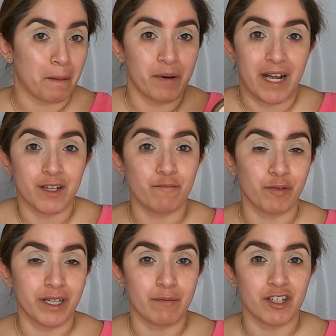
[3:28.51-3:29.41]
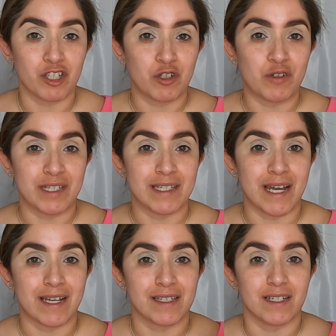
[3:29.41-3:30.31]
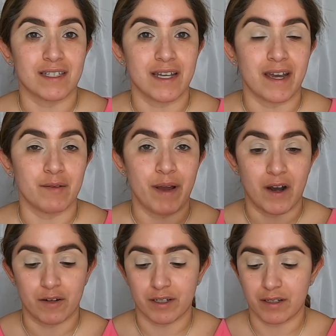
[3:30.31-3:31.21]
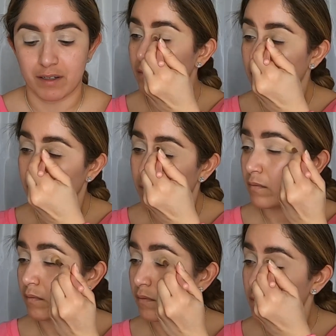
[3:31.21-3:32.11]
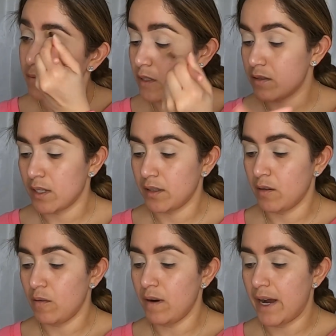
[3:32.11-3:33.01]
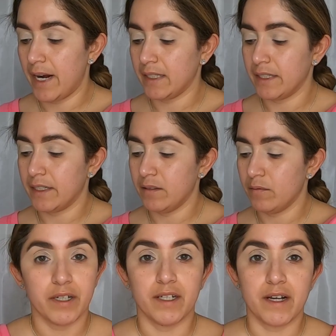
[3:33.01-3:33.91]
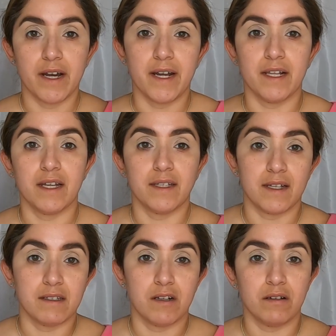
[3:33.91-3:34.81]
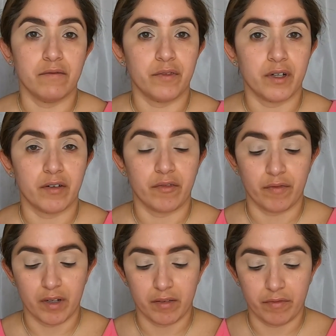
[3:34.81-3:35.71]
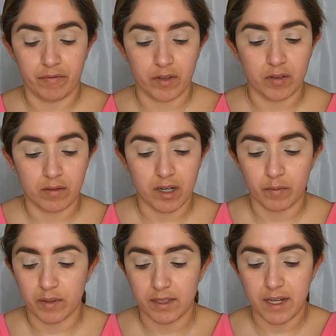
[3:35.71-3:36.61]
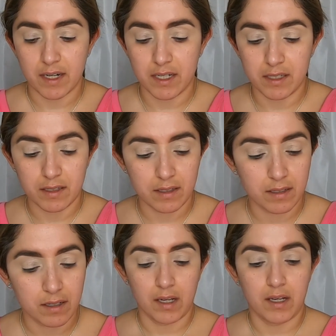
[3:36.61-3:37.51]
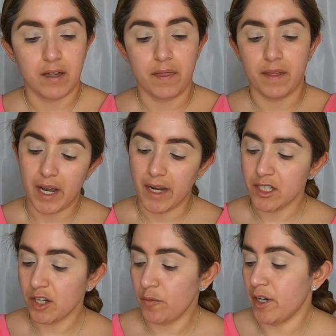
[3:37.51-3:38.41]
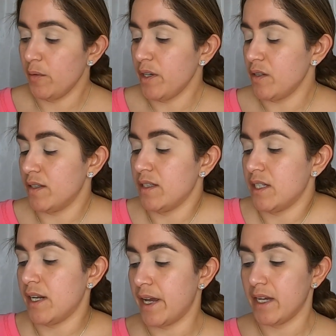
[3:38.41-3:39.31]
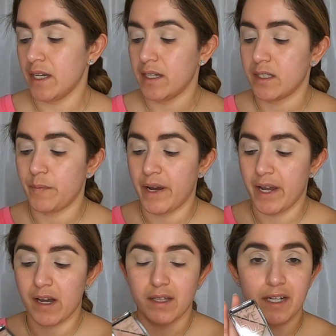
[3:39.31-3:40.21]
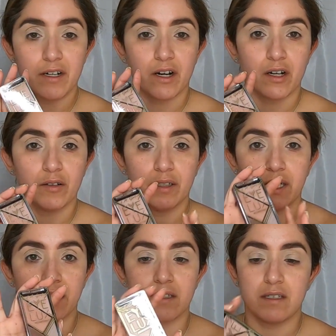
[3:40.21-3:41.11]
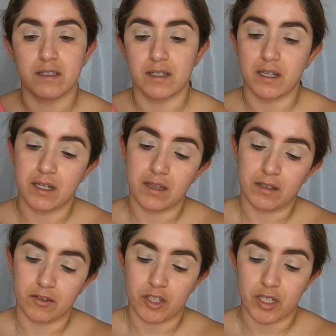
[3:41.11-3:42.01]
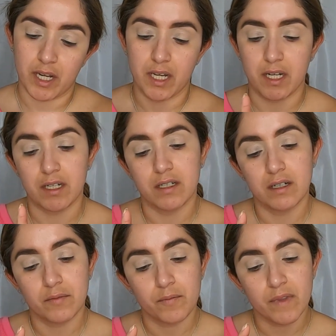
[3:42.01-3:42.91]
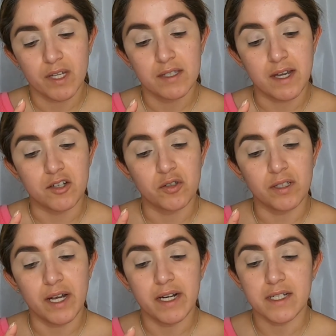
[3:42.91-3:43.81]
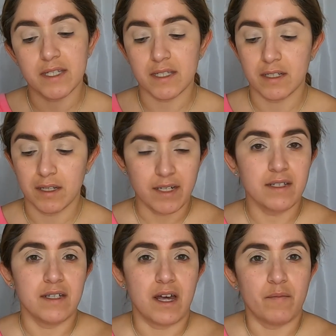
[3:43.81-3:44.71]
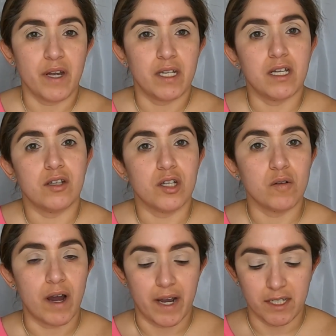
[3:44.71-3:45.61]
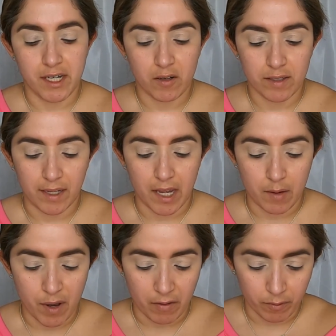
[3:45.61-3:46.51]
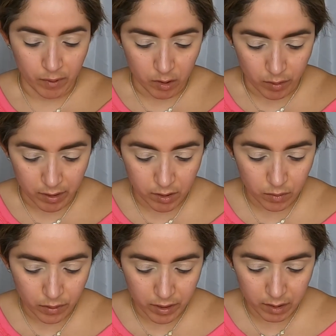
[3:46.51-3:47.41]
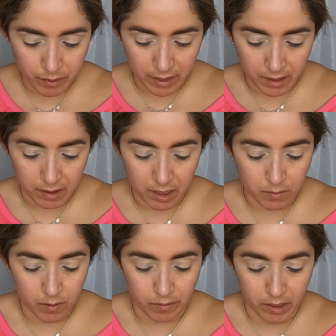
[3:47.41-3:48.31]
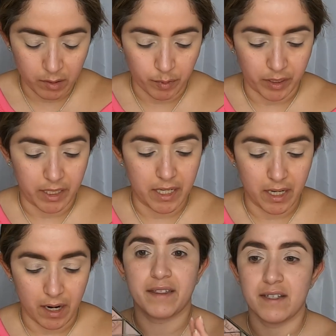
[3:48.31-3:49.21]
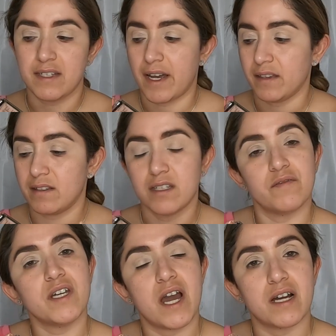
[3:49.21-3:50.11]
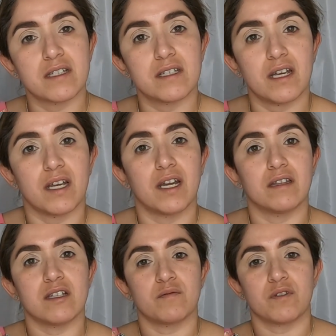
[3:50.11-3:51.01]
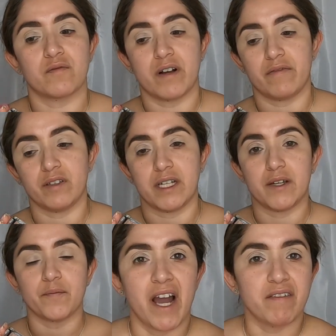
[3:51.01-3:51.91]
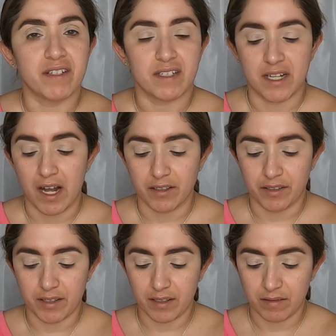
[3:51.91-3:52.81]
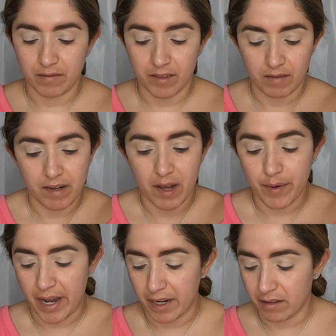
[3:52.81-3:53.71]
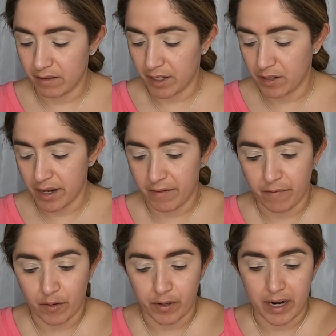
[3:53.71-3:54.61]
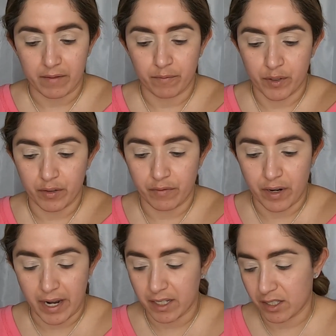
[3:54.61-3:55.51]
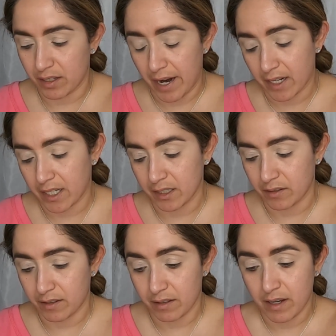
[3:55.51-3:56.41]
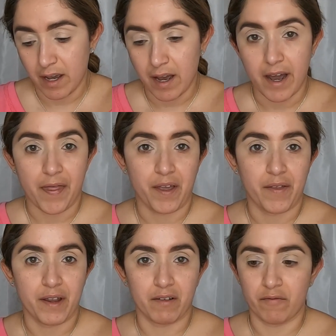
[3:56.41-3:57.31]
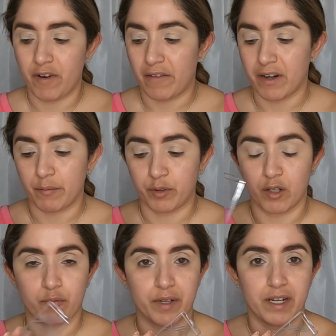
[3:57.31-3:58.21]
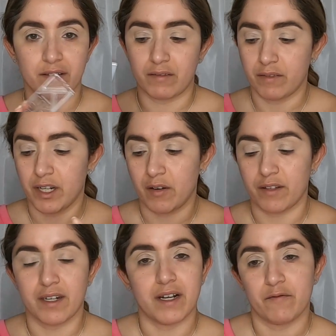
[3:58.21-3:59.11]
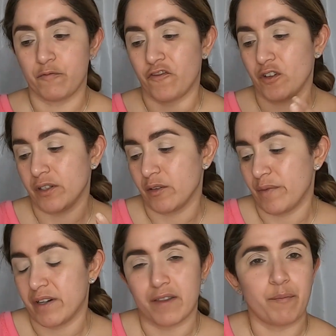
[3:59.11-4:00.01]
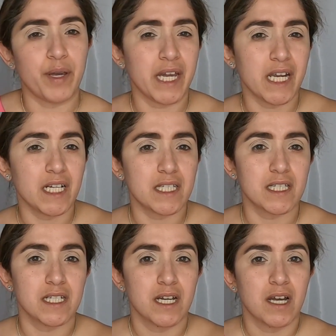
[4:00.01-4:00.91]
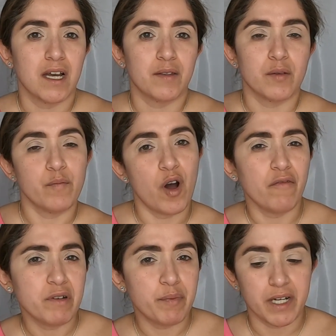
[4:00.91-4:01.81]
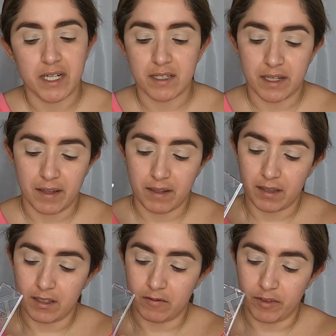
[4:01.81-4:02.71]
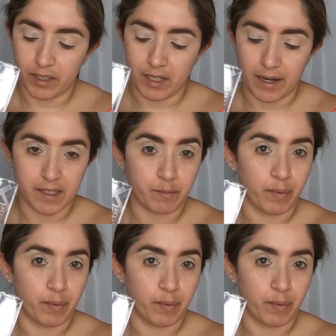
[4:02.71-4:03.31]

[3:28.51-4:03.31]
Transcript: but I pretty much use this as a setting powder. So set the whole eyelid. We're gonna go ahead and let that settle in for a couple of seconds. And the eyeshadow we're gonna be using today is by LA Girl, and this is in their shade Centralize. I didn't see that many new eyeshadows that came out from the drugstores, but I thought this was really pretty. Got this at the CVS, and this was roughly $5–6. So not bad, and you get 4 beautiful eye colors. I thought they were very appropriate. You know, then a few little bit of the pinks, the mauvey pinks, and then this really nice